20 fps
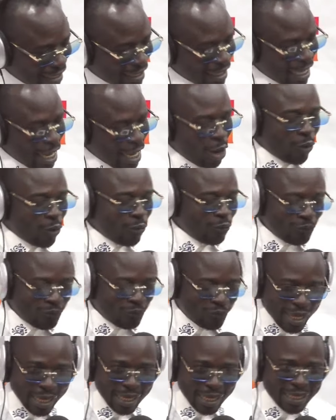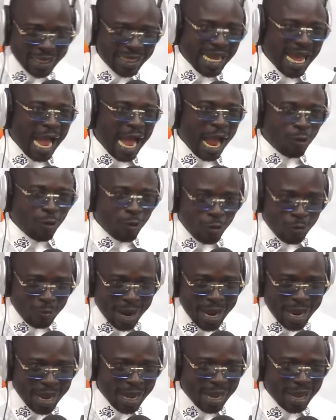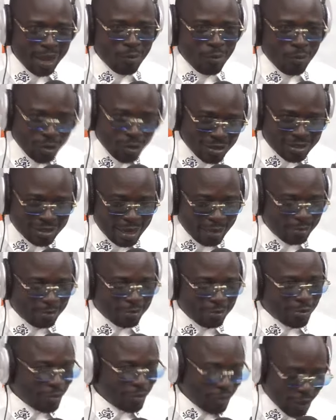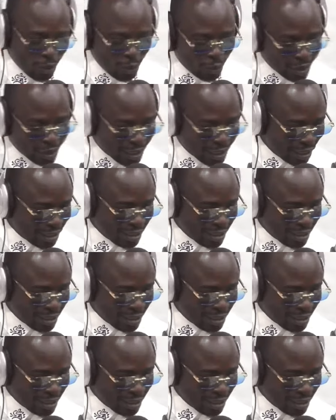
ye onveli Akoma Munsem reloaded